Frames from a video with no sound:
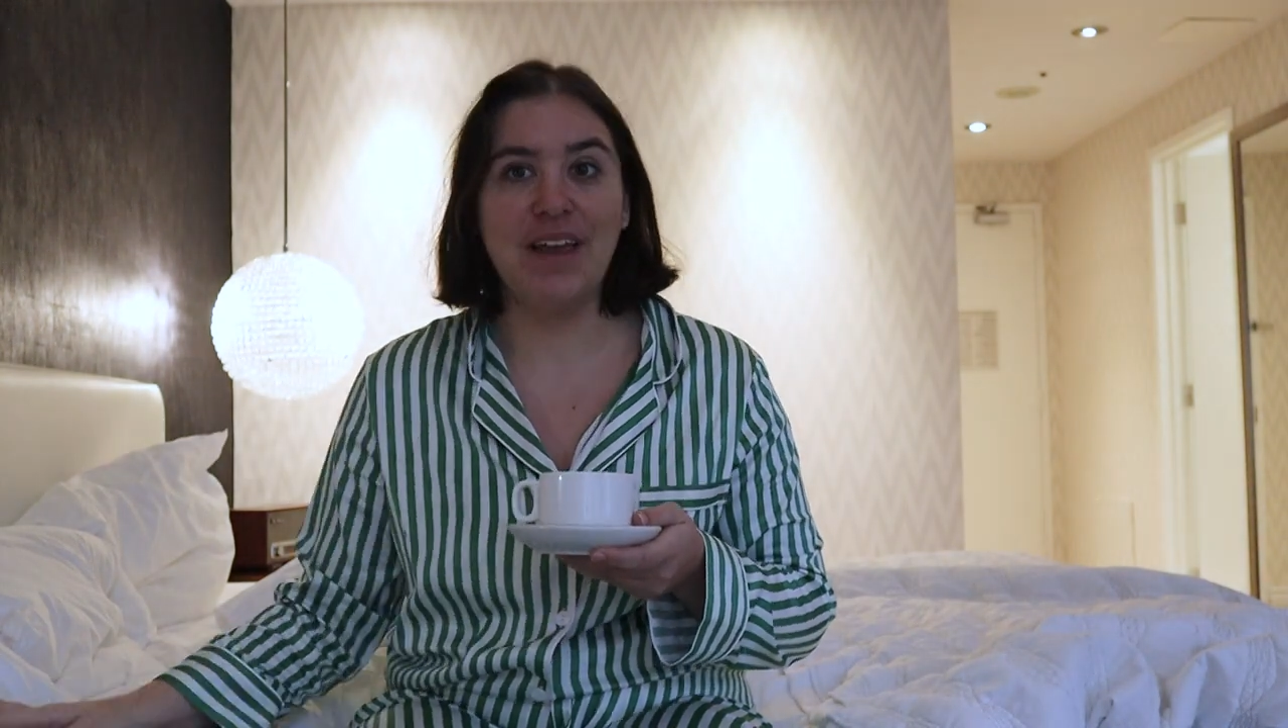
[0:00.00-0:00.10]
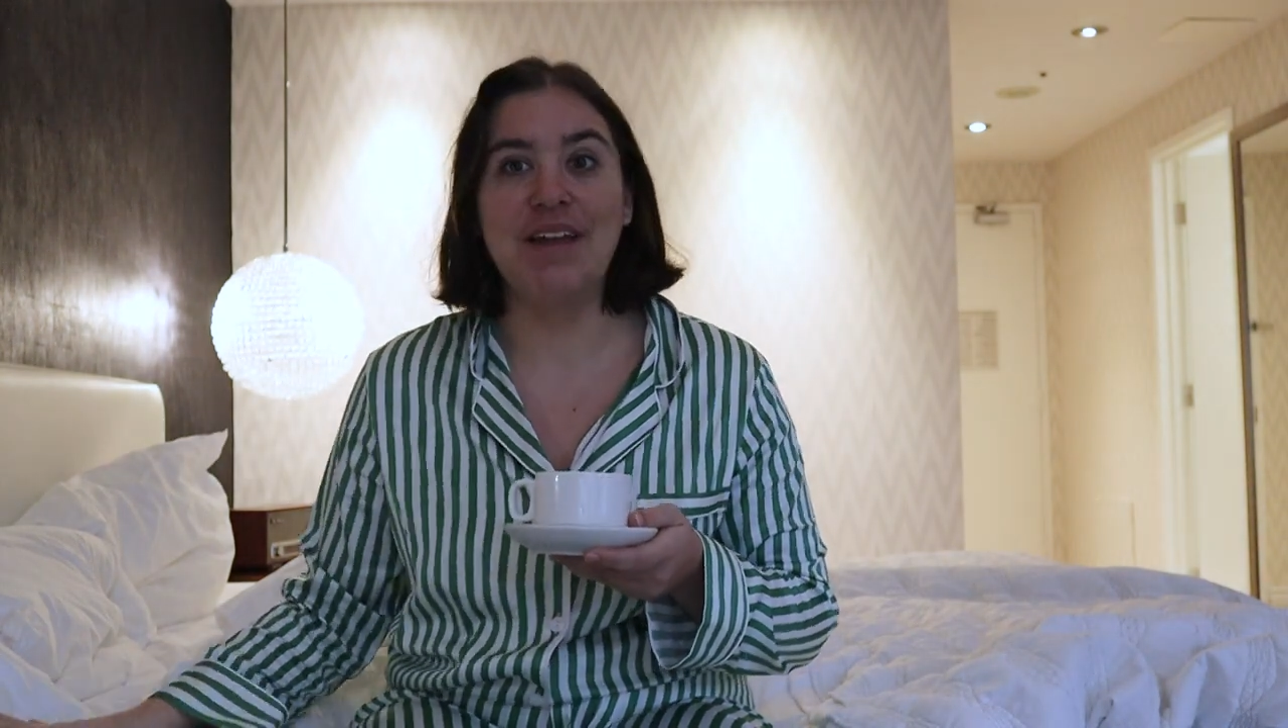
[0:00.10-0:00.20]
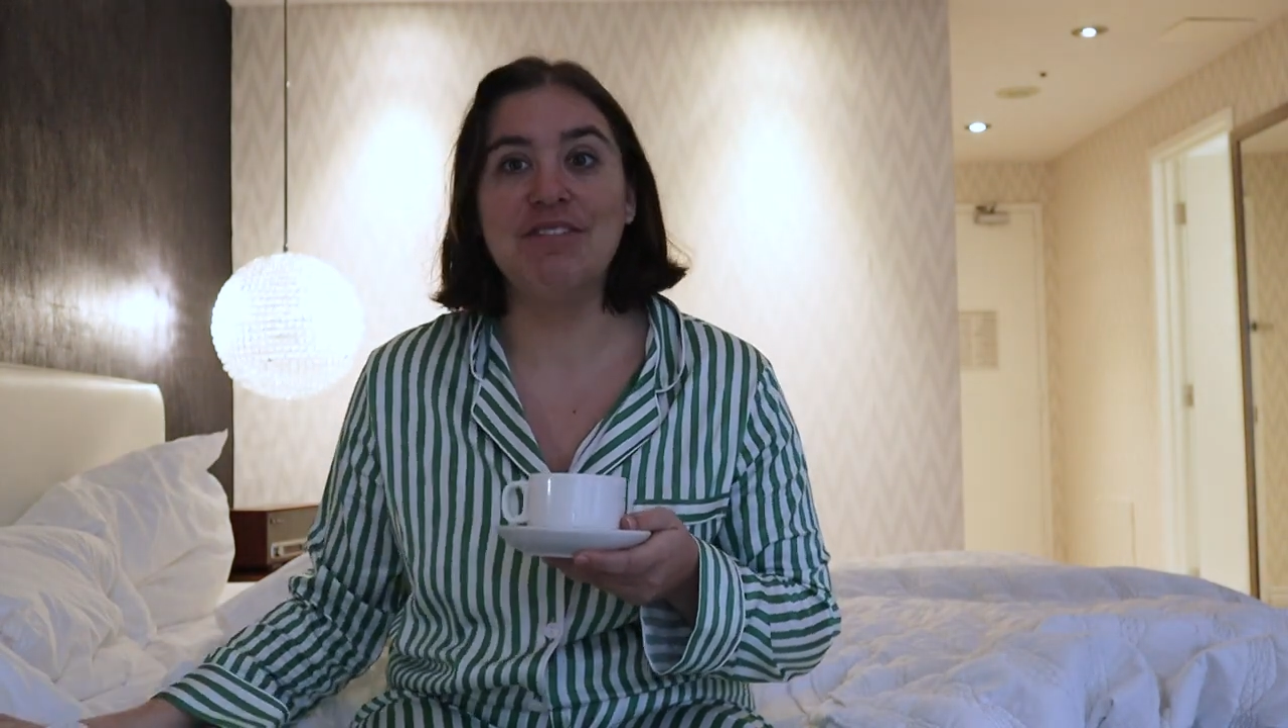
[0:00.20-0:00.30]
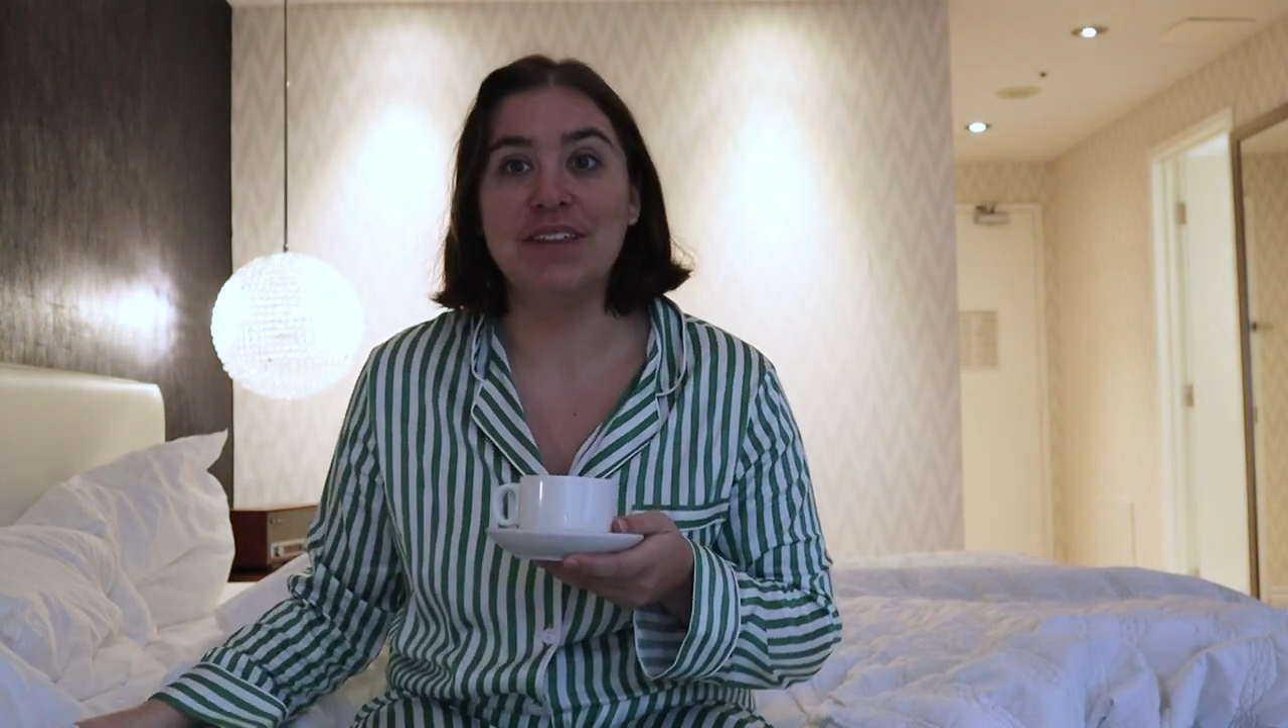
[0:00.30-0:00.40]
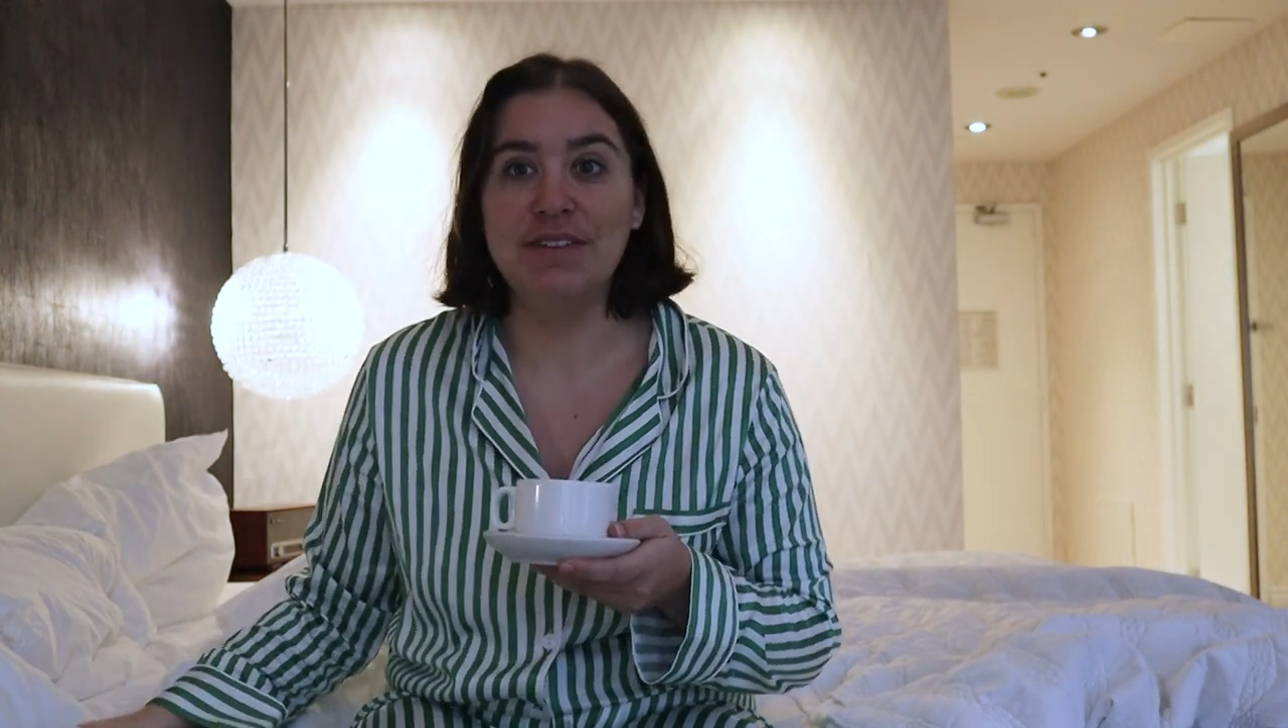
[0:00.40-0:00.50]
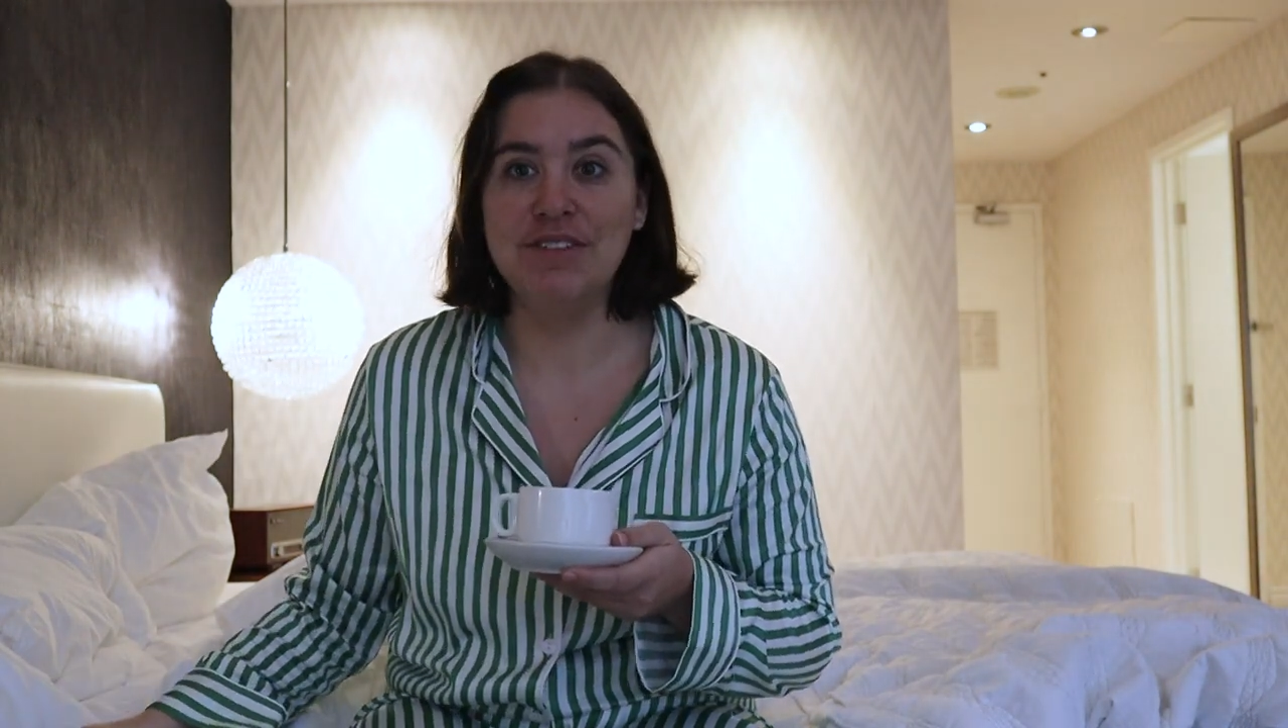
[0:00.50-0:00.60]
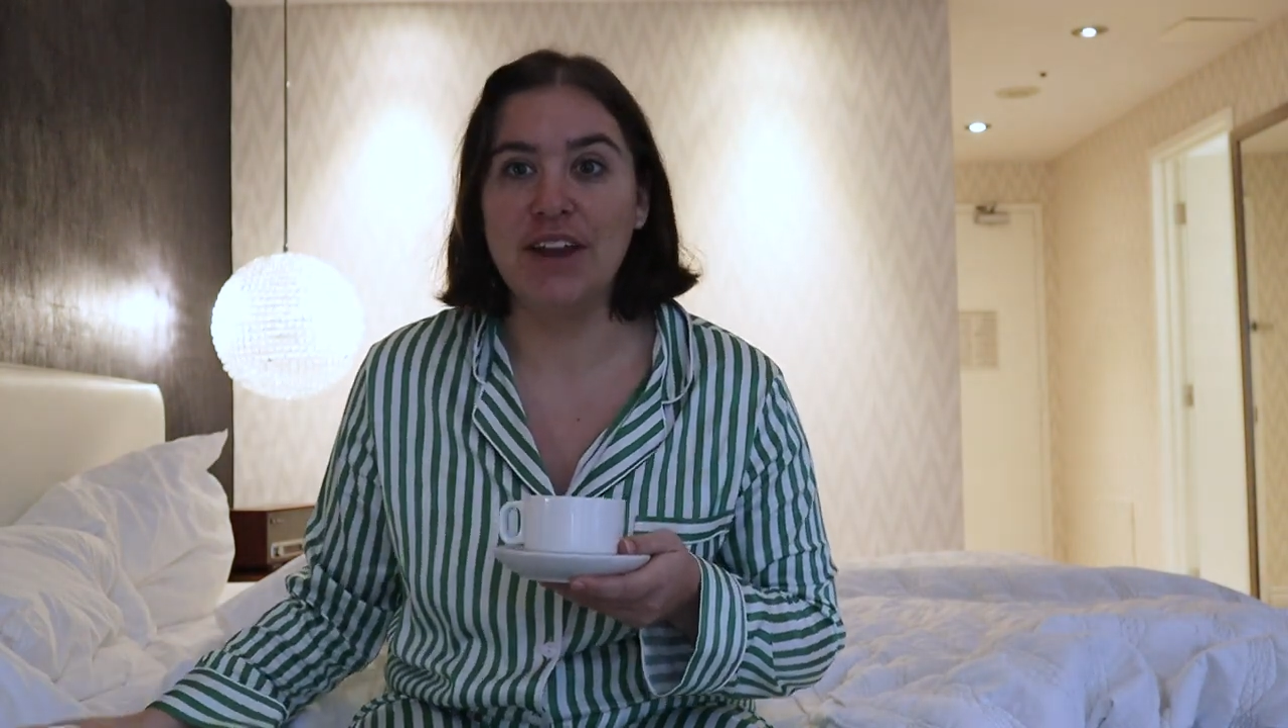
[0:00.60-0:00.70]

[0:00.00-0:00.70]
I have to leave